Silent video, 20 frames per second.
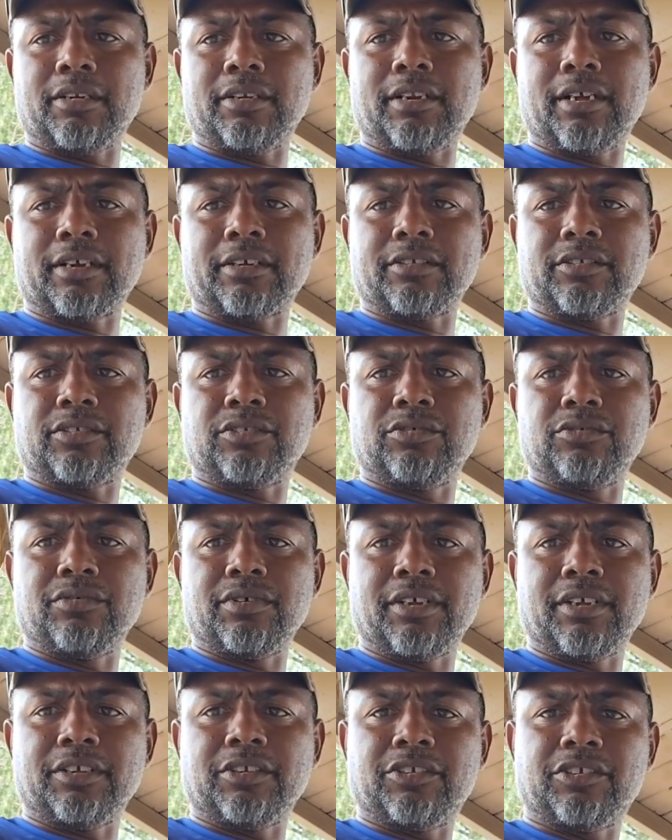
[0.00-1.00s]
like a
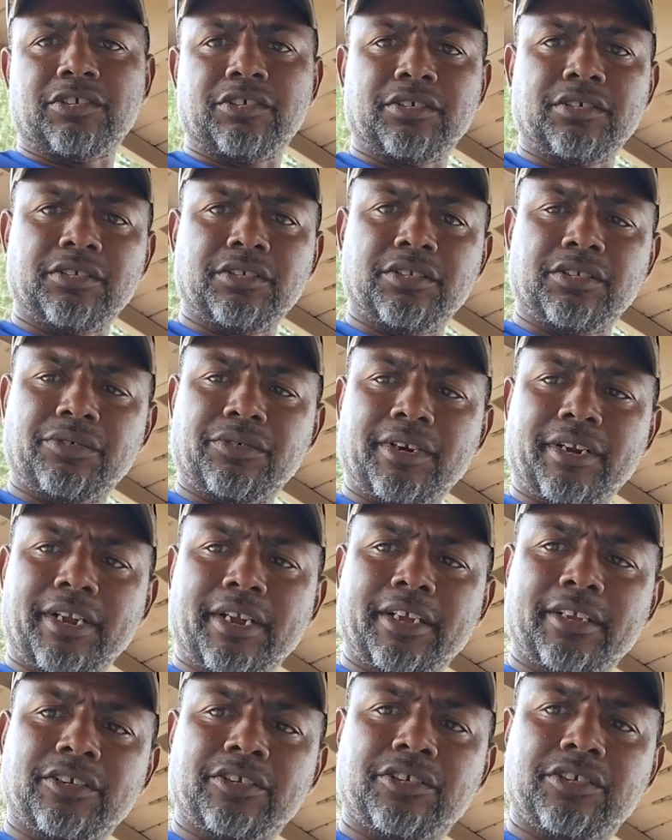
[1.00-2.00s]
2 inch, 3
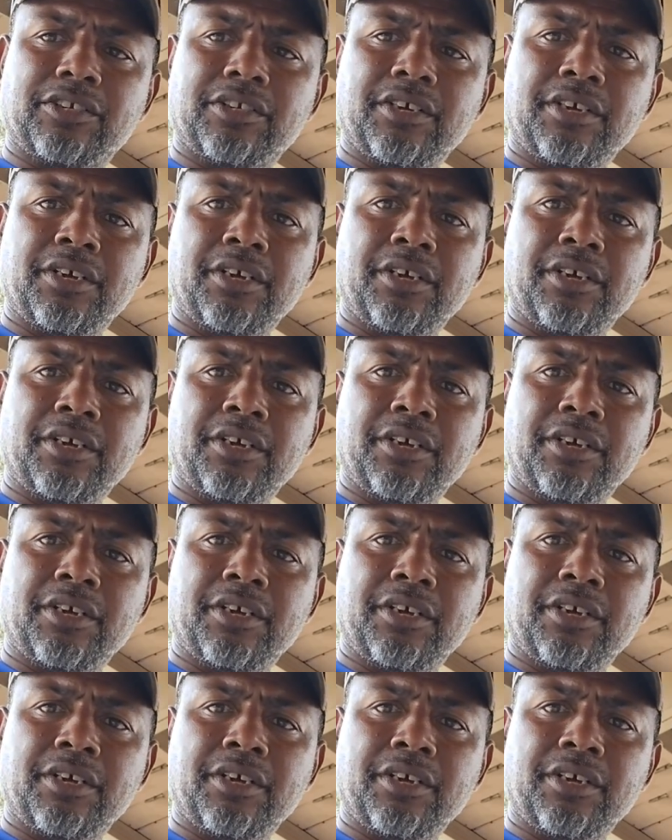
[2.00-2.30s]
inch